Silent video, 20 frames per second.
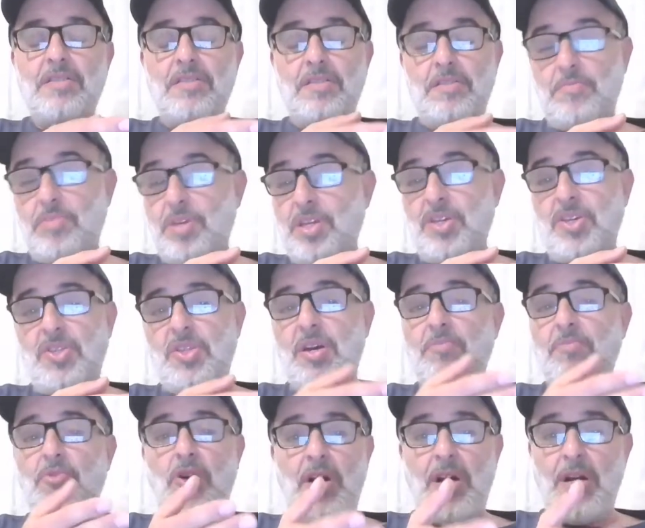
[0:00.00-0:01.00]
Could it be
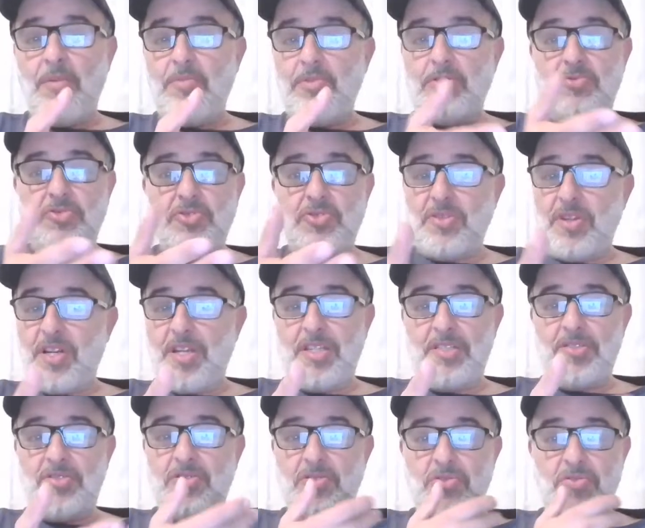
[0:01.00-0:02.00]
that Muhammad was
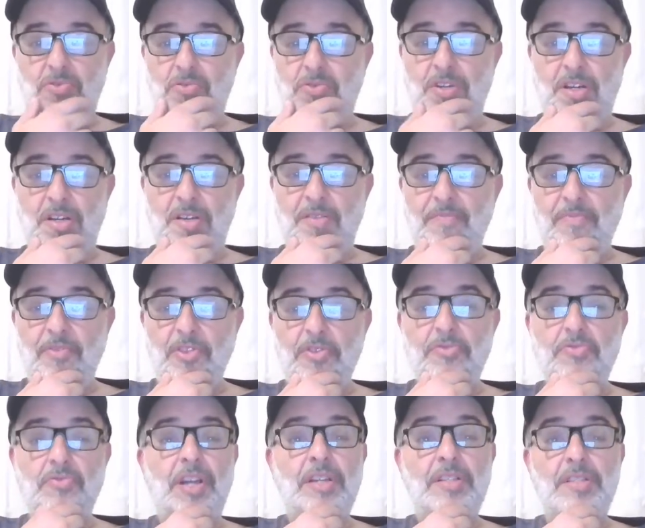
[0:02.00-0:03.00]
trying to
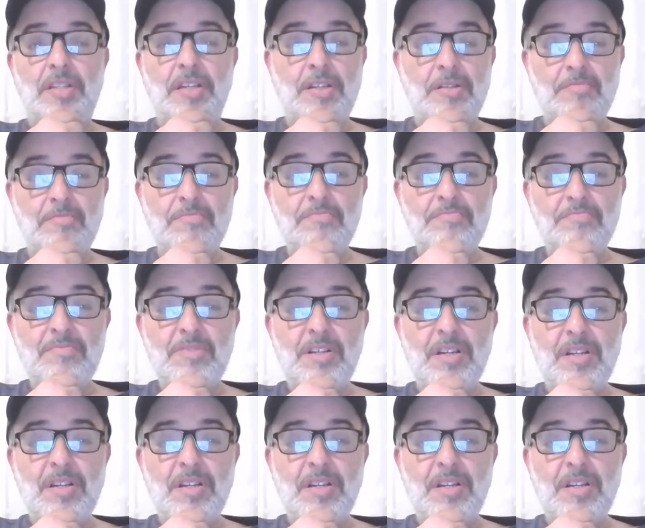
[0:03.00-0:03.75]
threaten him?